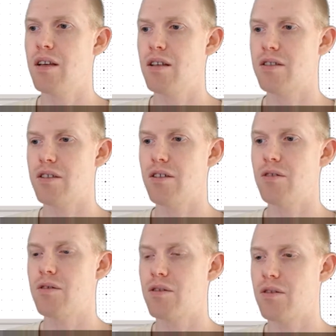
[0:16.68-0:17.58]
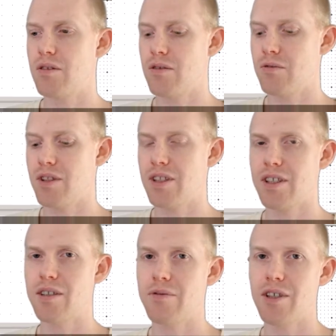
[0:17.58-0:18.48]
So one thing
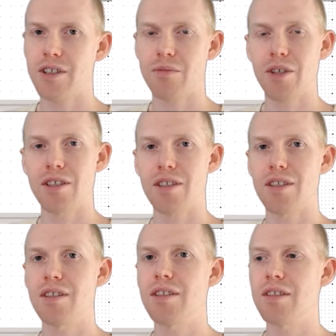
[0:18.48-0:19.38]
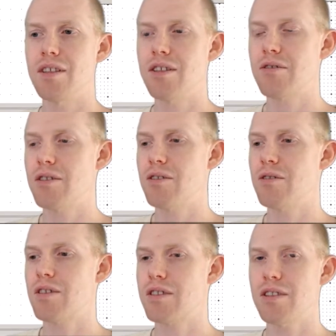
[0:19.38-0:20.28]
I forgot to mention in the
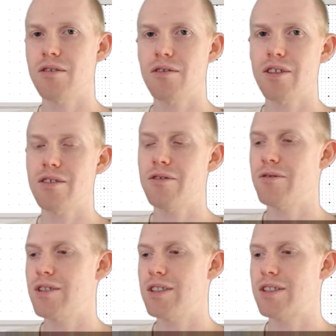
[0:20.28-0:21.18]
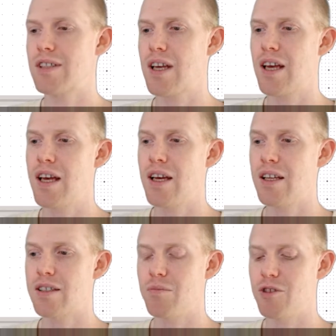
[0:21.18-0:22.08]
intro tutorial was
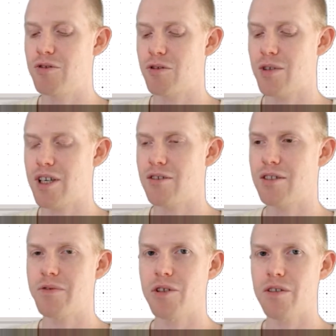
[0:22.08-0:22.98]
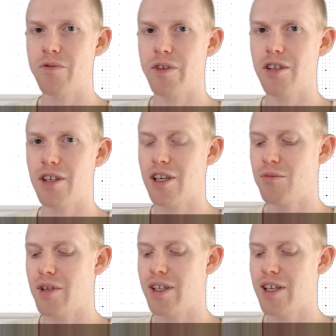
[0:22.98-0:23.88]
to move around. If you haven't figured it
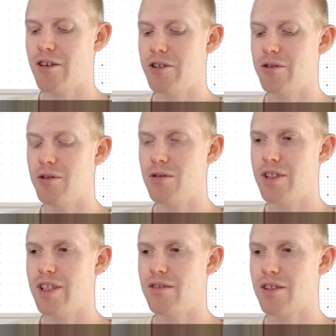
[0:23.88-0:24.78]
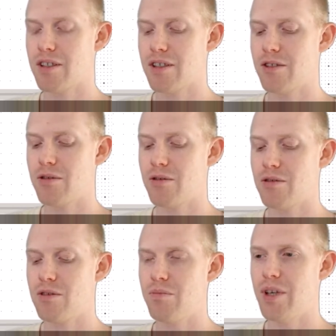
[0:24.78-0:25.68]
out by now, you hold down the
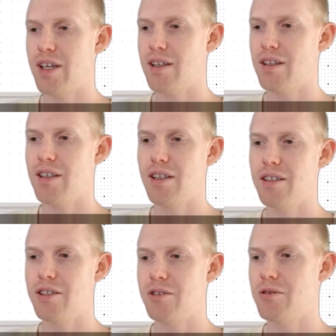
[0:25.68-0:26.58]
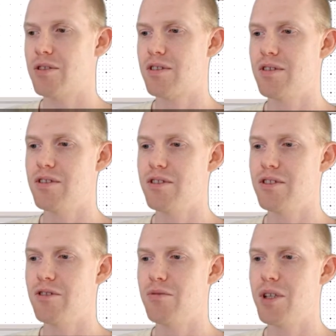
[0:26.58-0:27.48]
control button and you
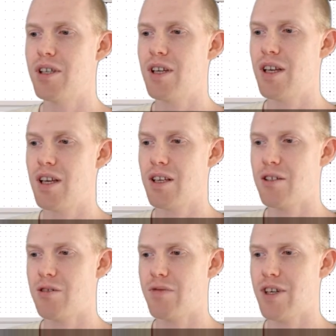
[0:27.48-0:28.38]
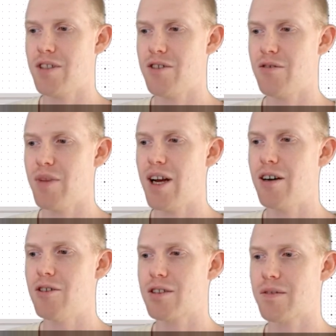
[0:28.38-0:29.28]
zoom. So if I zoom out,